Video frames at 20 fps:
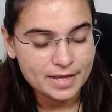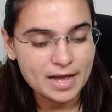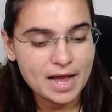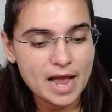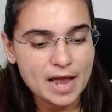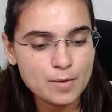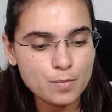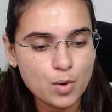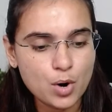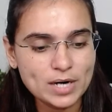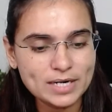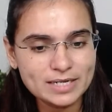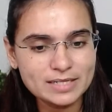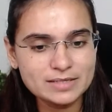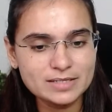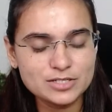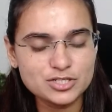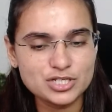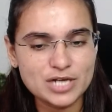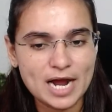I want in
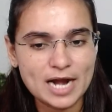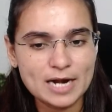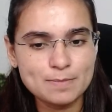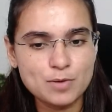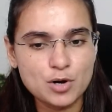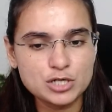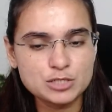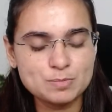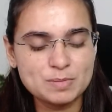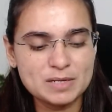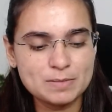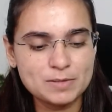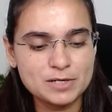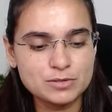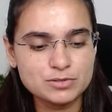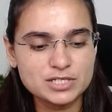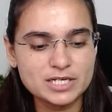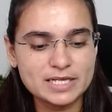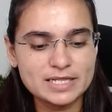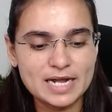the chat box people
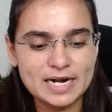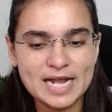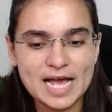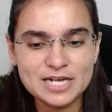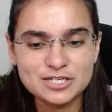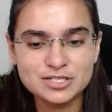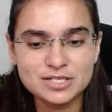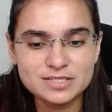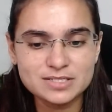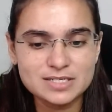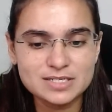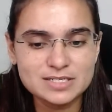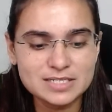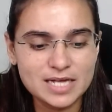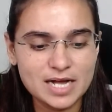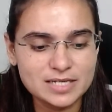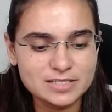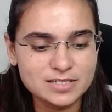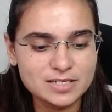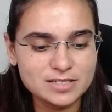to say that, Ash, this is the
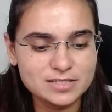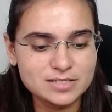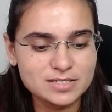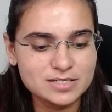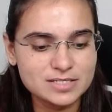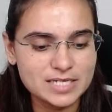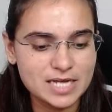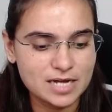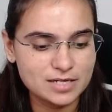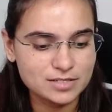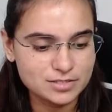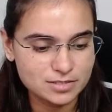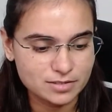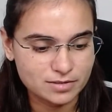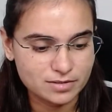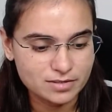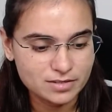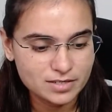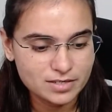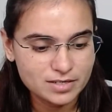answer, this is the
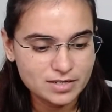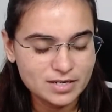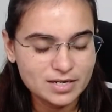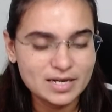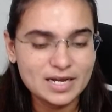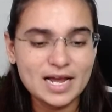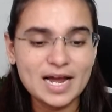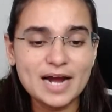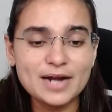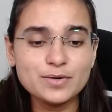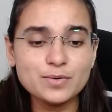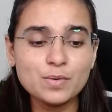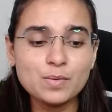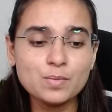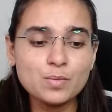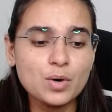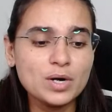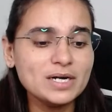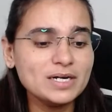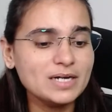answer. I
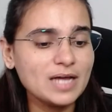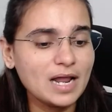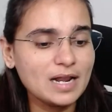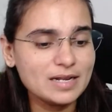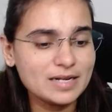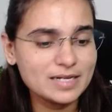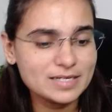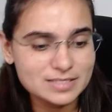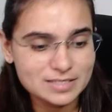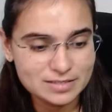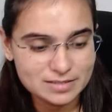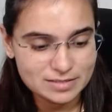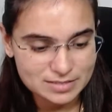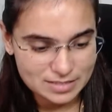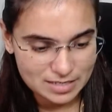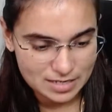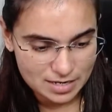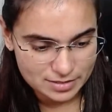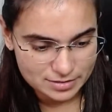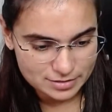don't want dullness in this
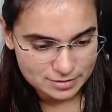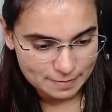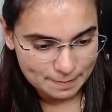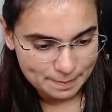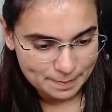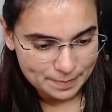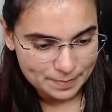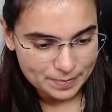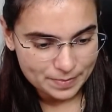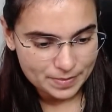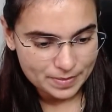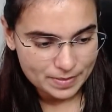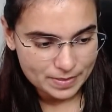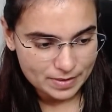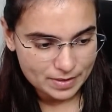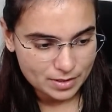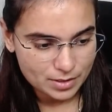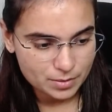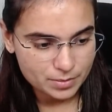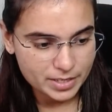class.
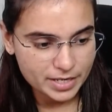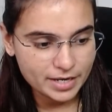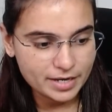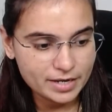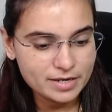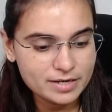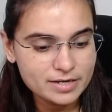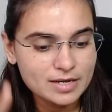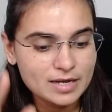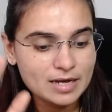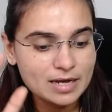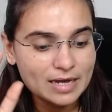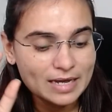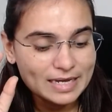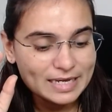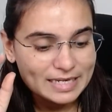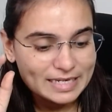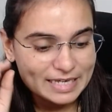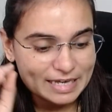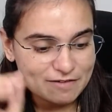Okay?
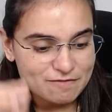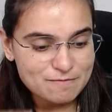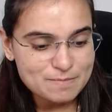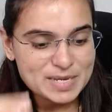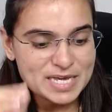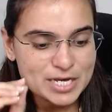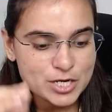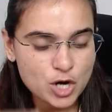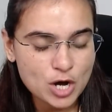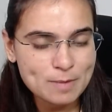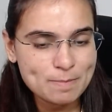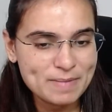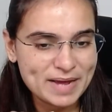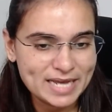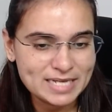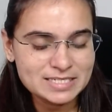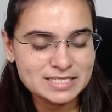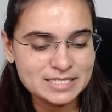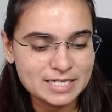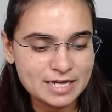Give me your
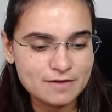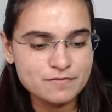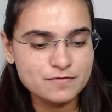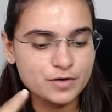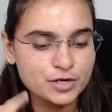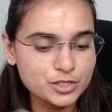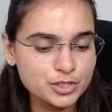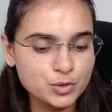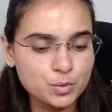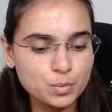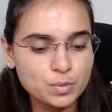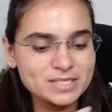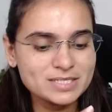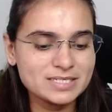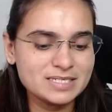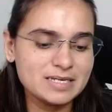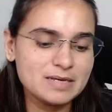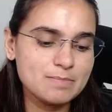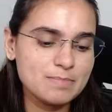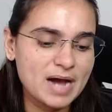best effort. You will
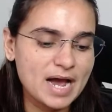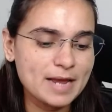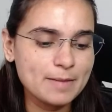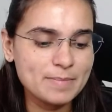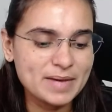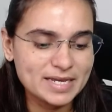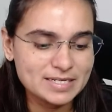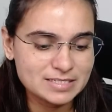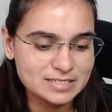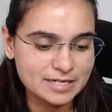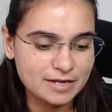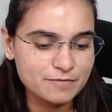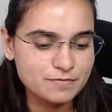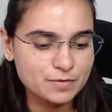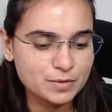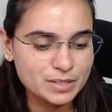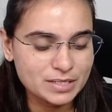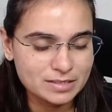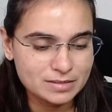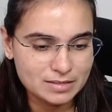see my best
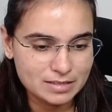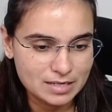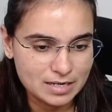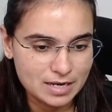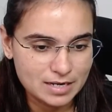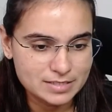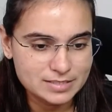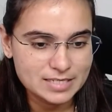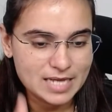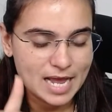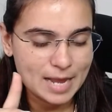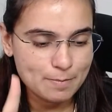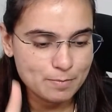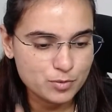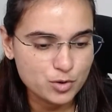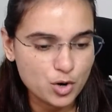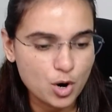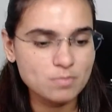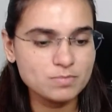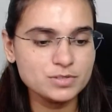effort in the class. I
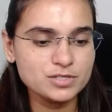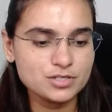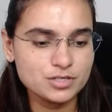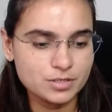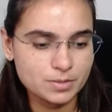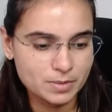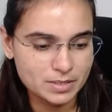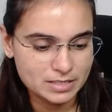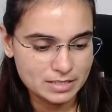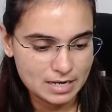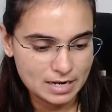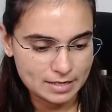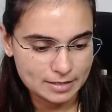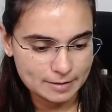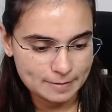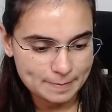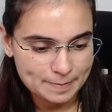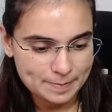promise you on that.